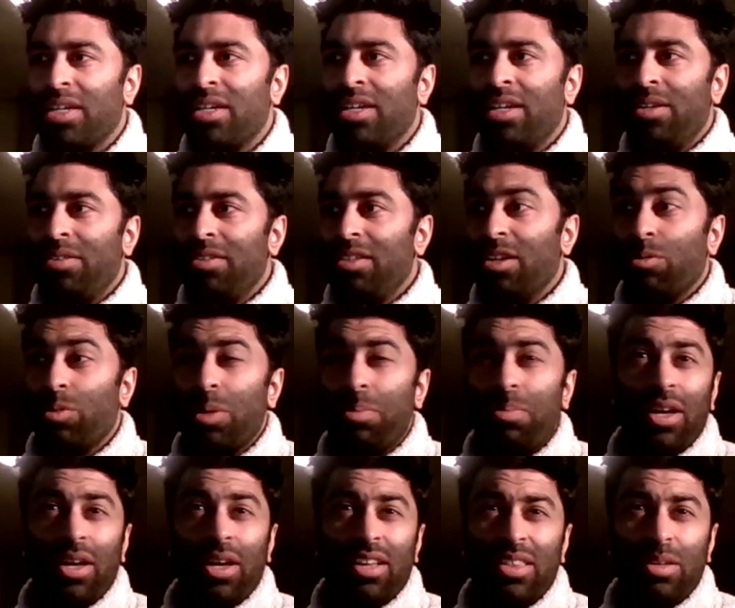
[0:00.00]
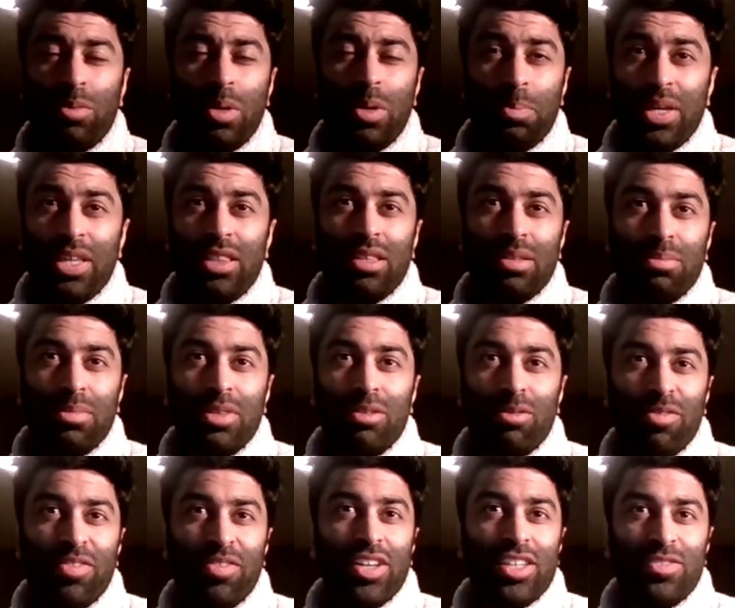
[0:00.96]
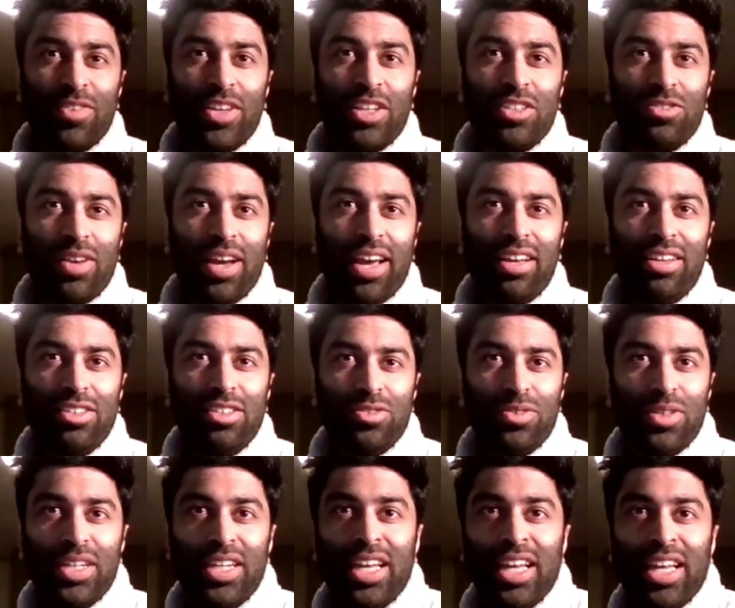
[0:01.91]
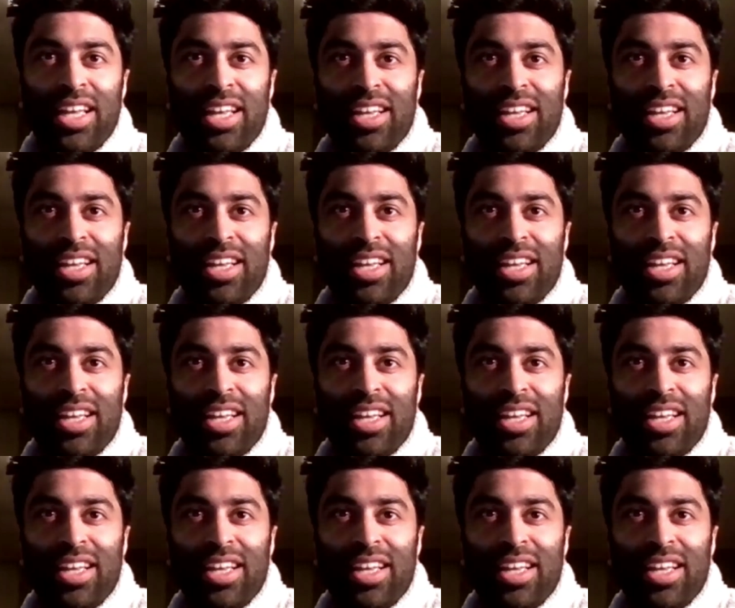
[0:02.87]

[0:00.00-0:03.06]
But, I think we beat them in the reverse fixture at Edgar Street.